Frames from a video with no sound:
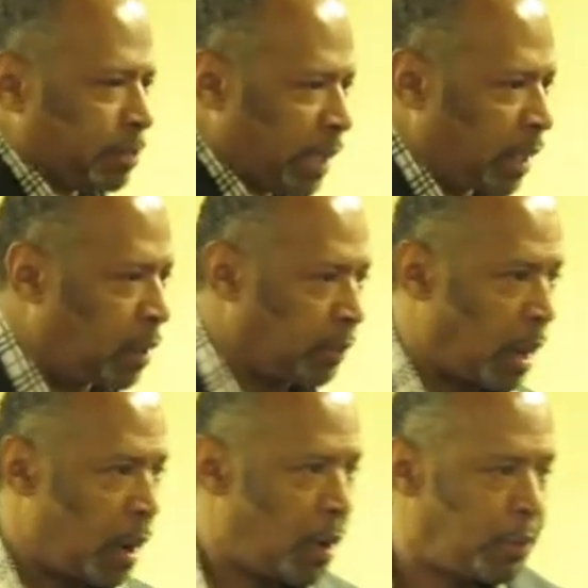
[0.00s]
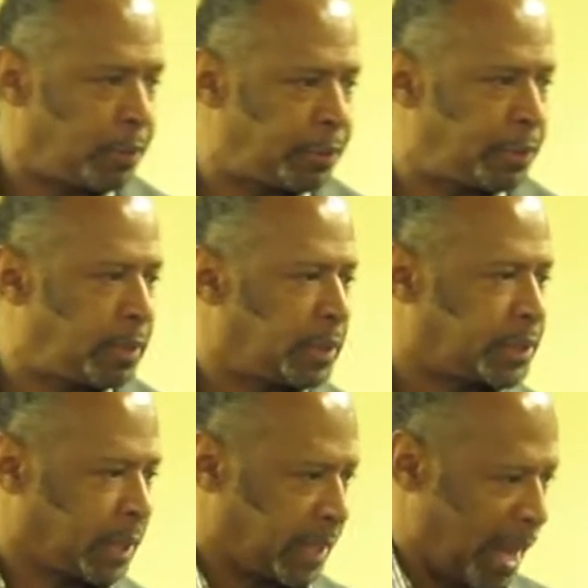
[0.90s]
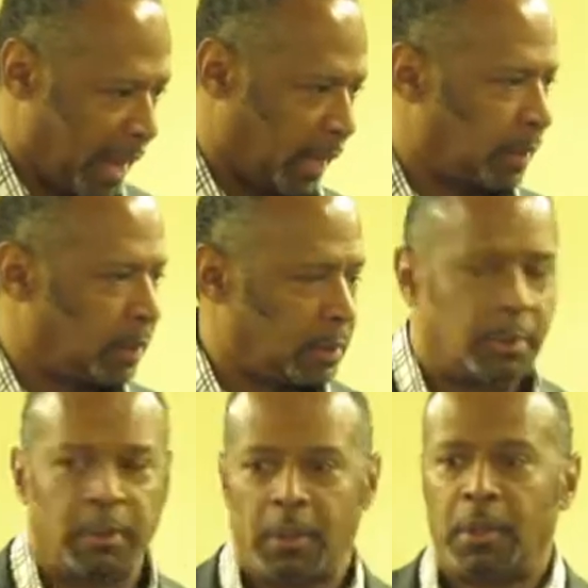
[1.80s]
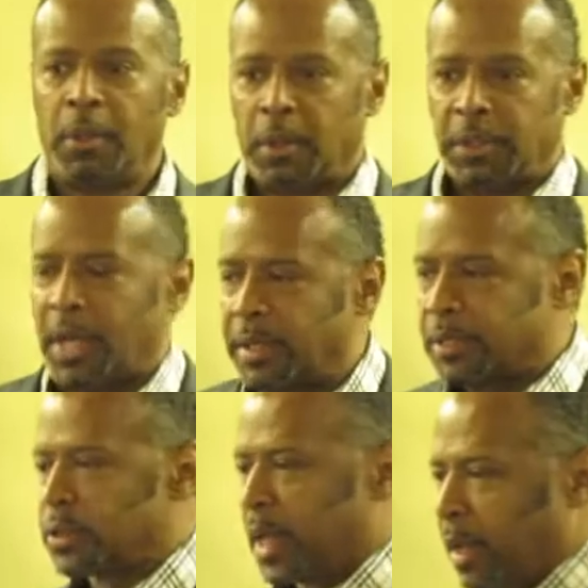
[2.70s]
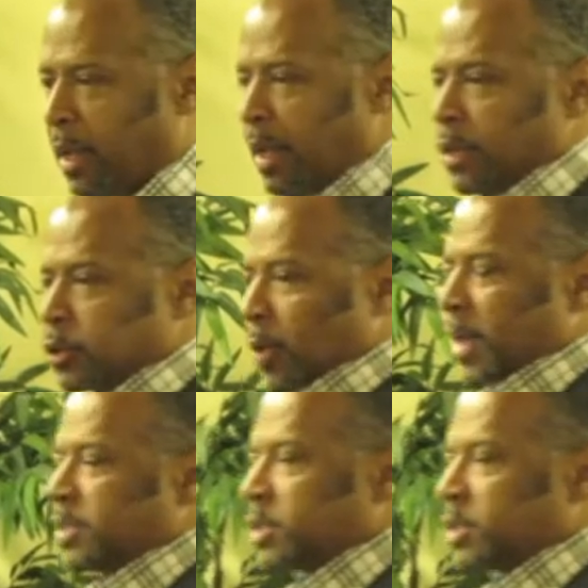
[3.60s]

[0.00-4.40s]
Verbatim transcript: men on the earth today. Yeah. You understand? So at